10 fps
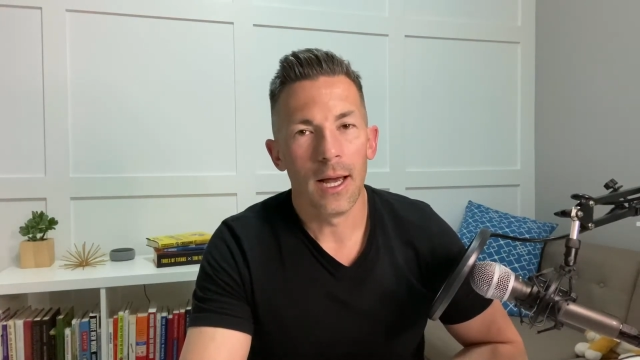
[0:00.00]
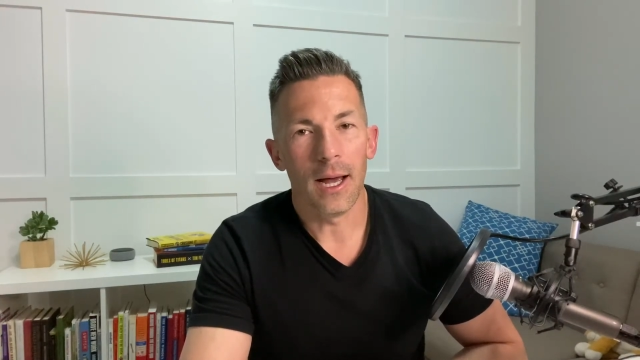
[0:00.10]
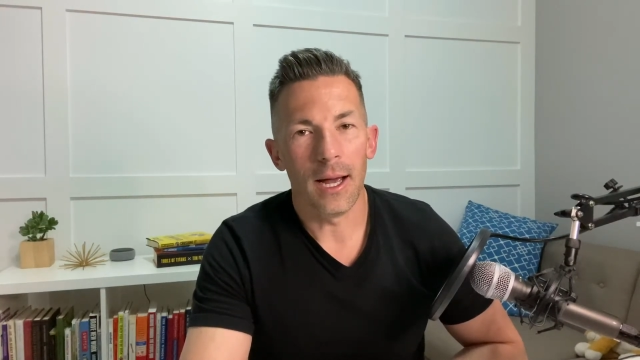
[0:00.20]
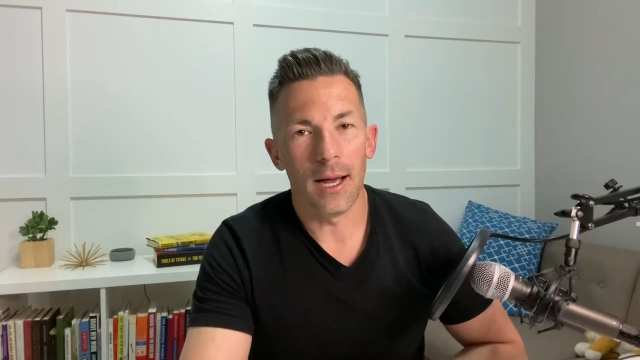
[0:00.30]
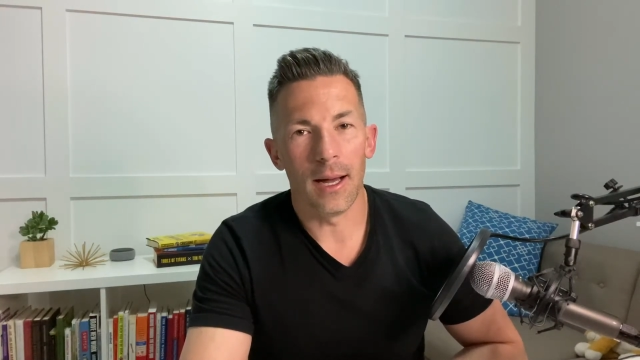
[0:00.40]

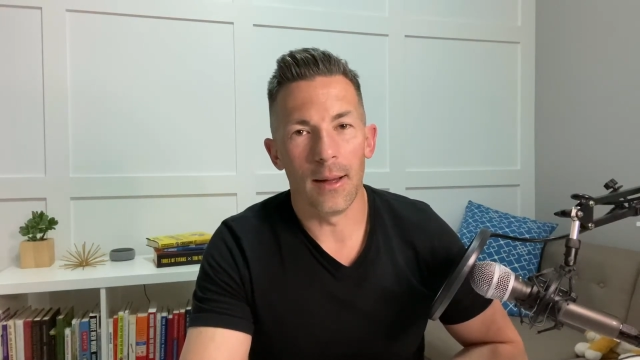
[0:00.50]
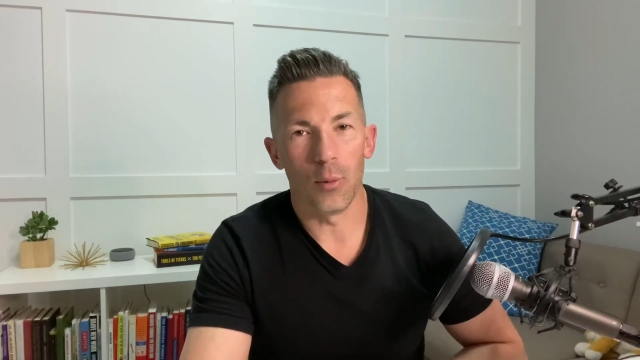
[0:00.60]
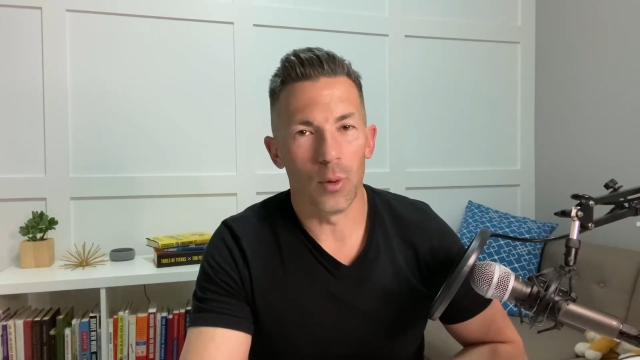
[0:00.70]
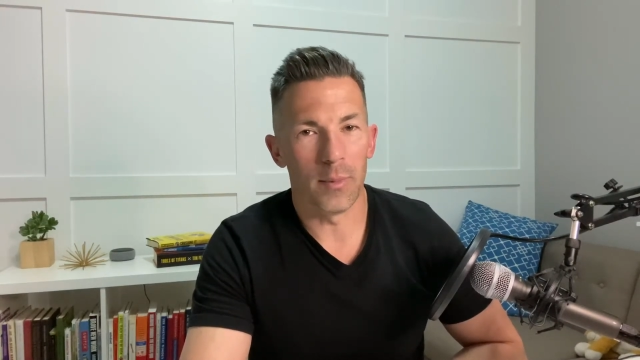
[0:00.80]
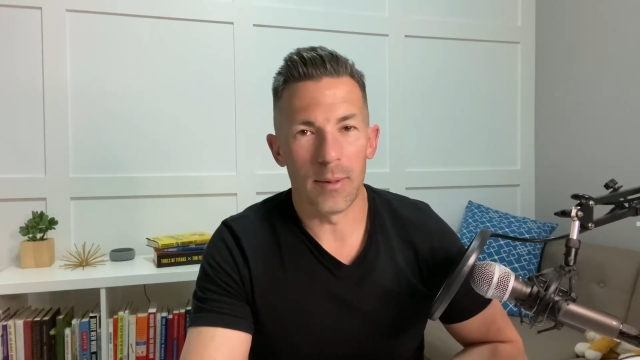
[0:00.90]

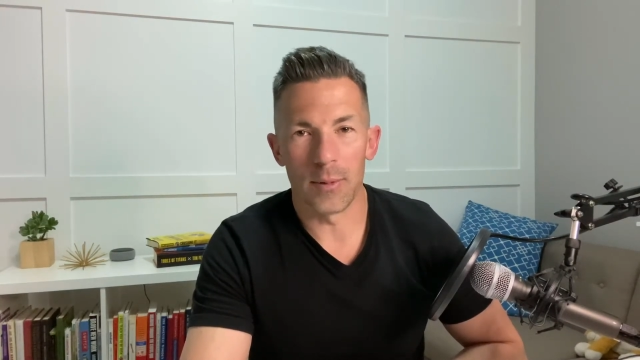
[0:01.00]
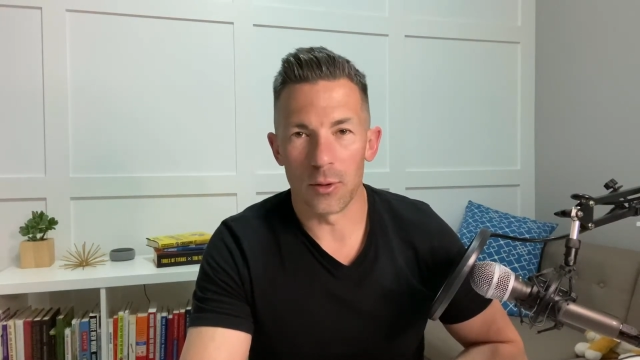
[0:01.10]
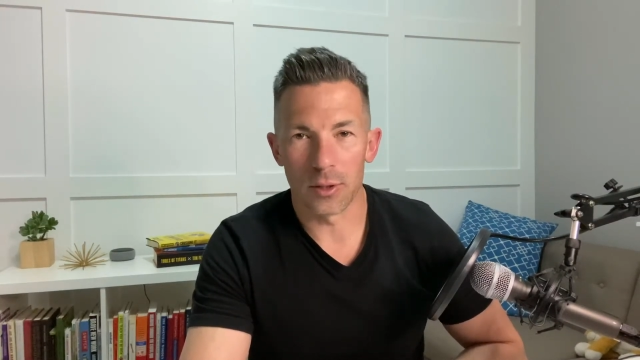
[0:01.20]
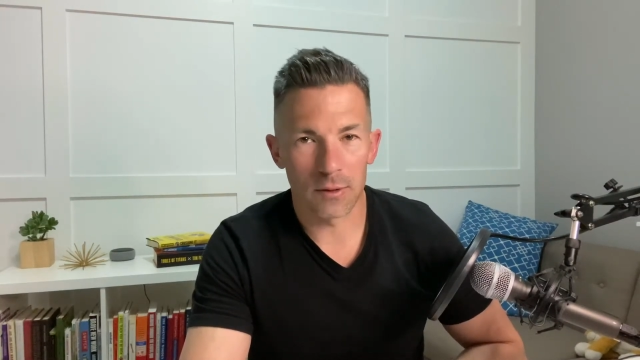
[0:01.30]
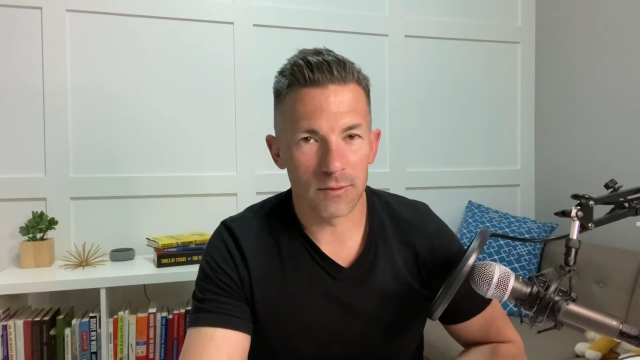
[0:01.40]
or maybe
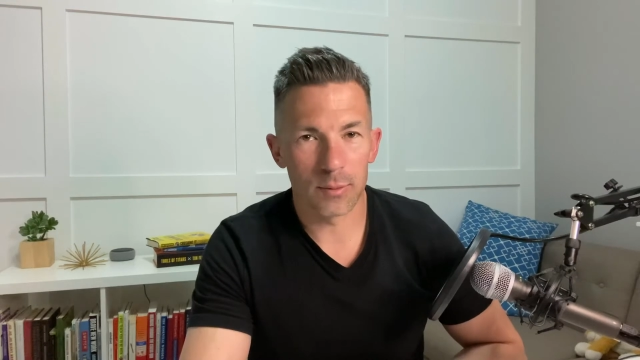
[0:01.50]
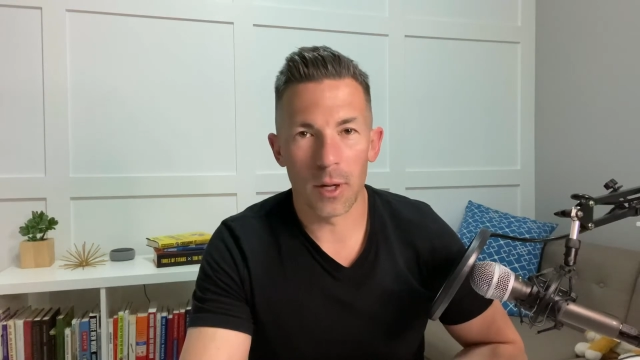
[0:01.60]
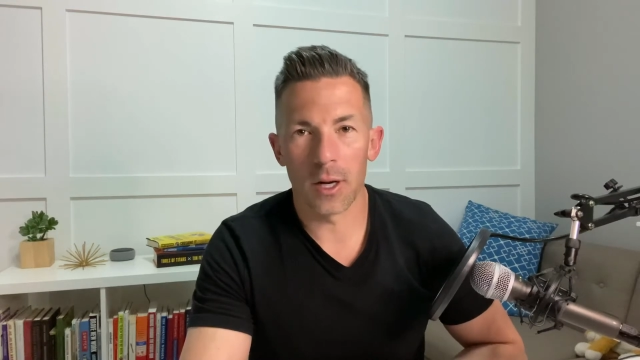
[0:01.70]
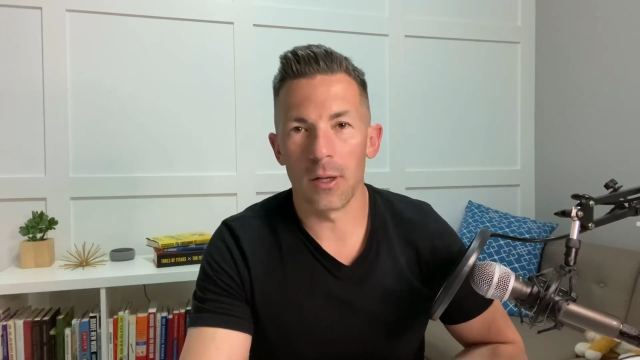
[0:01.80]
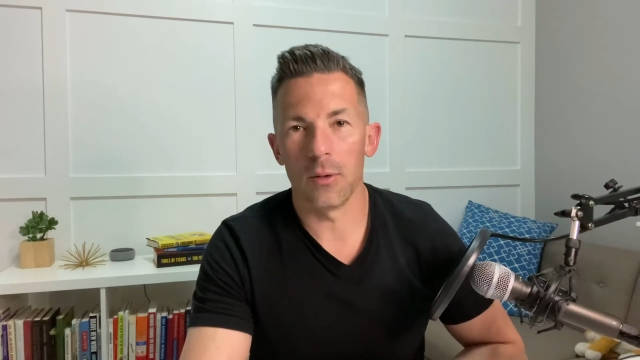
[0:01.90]
your service
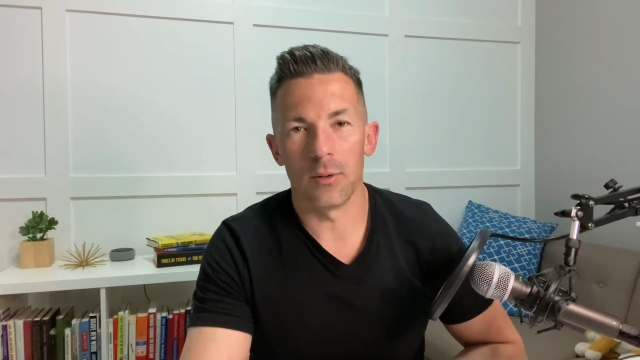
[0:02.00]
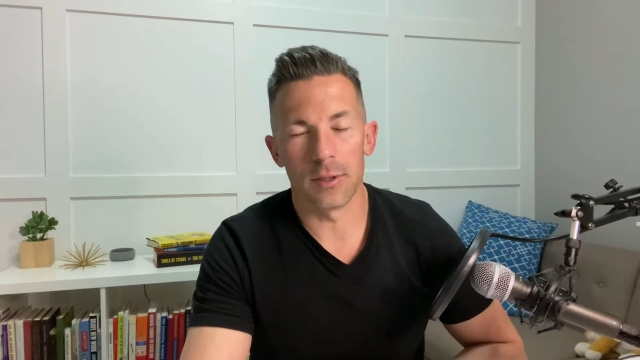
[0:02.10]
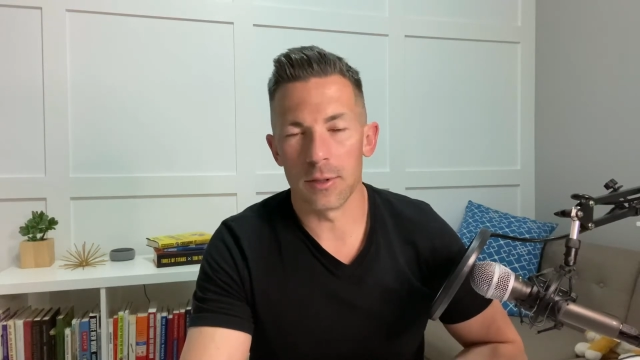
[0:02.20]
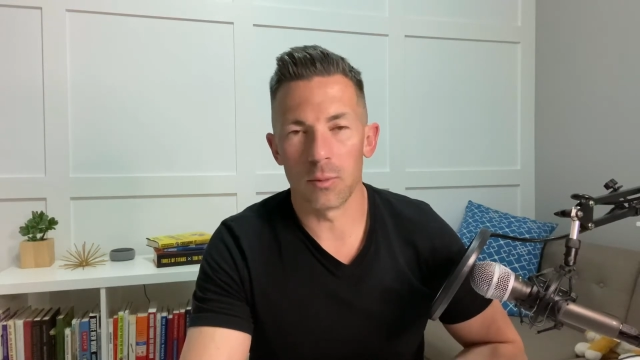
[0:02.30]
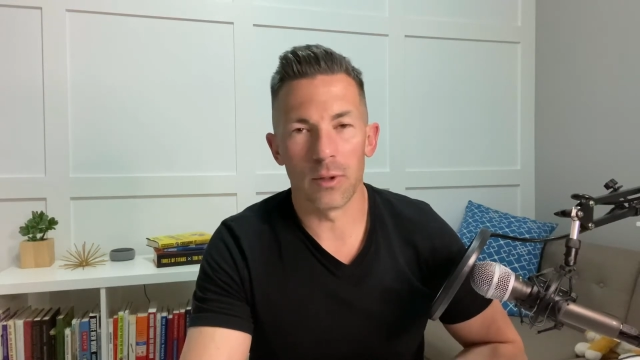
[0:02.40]
model or
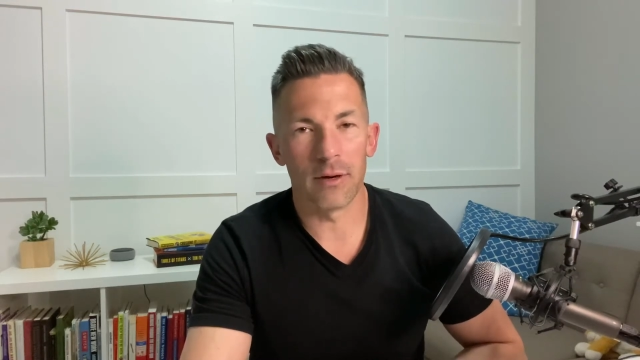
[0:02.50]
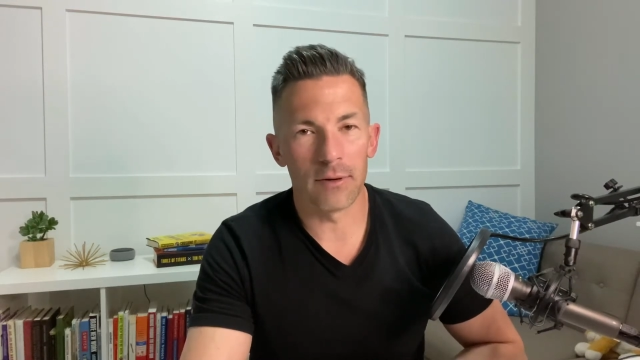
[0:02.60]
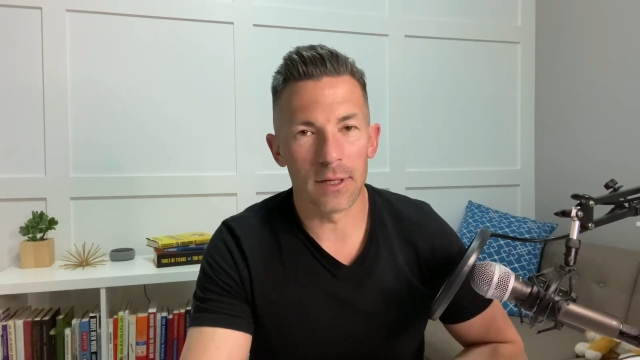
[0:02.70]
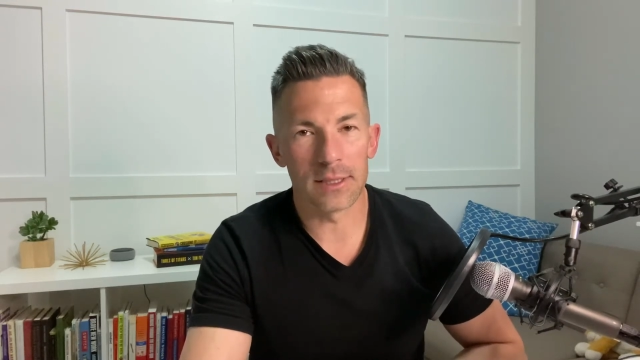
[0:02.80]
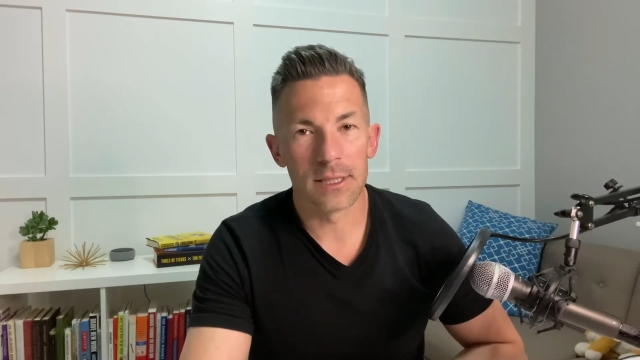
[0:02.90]
just whatever
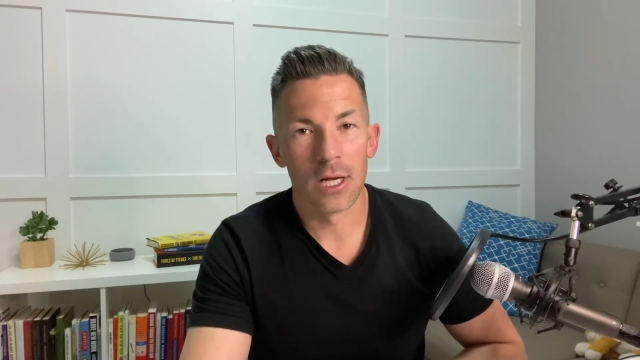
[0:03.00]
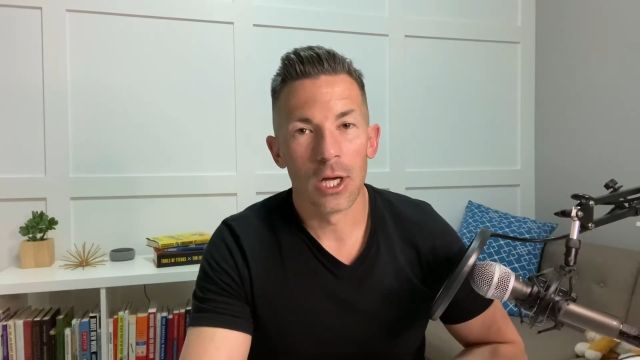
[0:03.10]
it is.